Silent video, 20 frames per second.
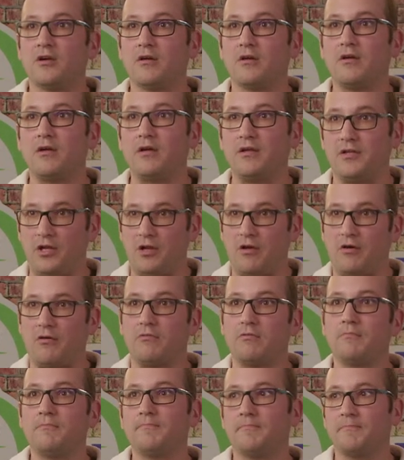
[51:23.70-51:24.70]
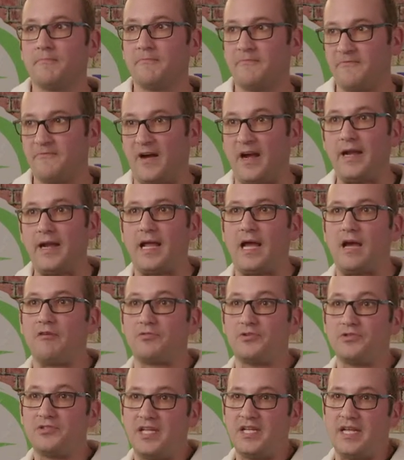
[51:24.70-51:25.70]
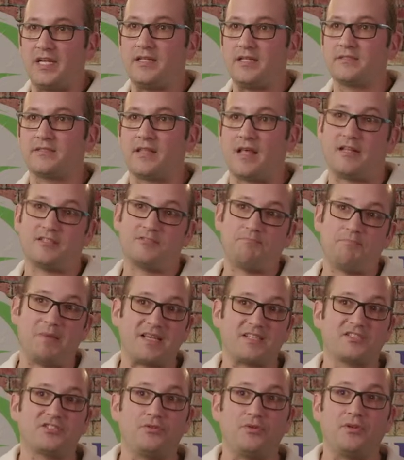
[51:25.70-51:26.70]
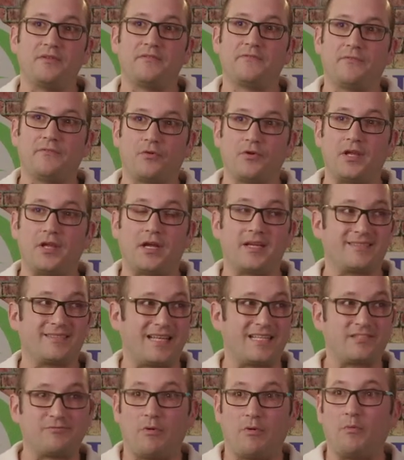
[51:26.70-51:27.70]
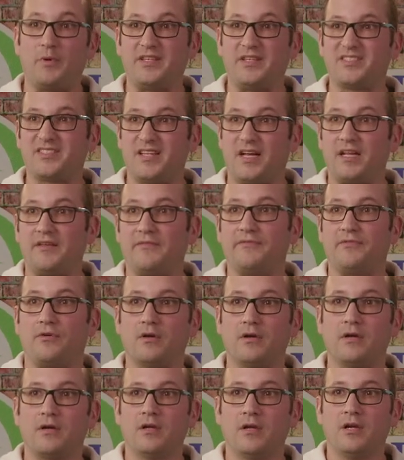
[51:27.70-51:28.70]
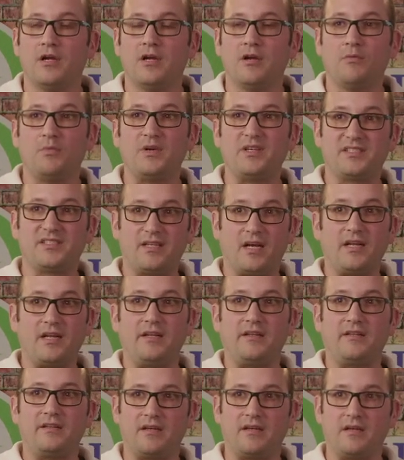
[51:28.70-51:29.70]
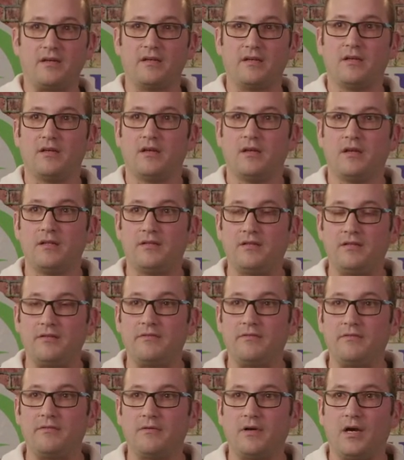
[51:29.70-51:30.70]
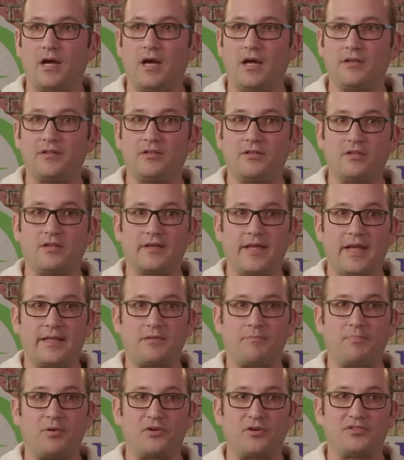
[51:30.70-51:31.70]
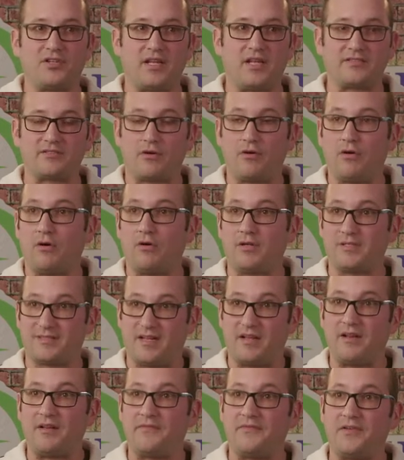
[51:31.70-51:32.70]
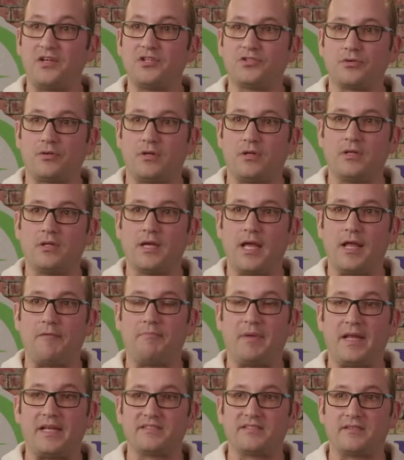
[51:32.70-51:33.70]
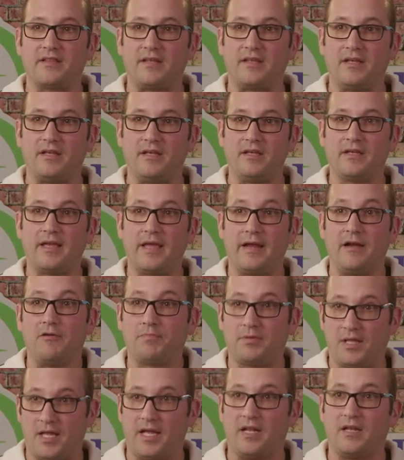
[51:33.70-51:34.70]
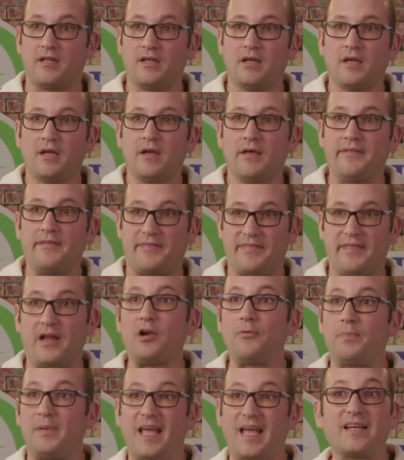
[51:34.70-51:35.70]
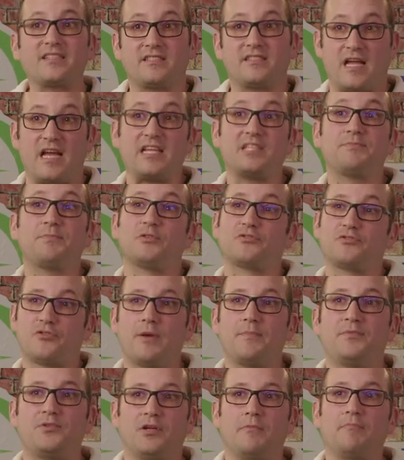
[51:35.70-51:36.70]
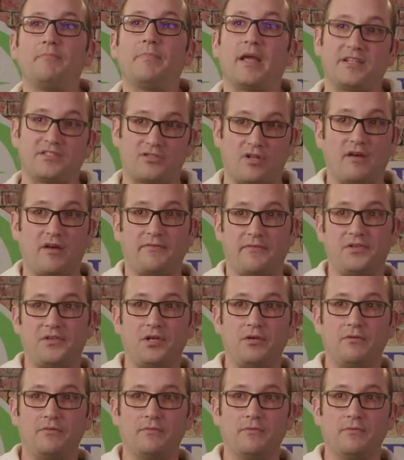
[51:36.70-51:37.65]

you know, finding out routines that is best suited for you because that's what we study for. We study to to uh, to look at the person as a whole as an individual and base the care plan, the therapy, exercise prescription based off of you.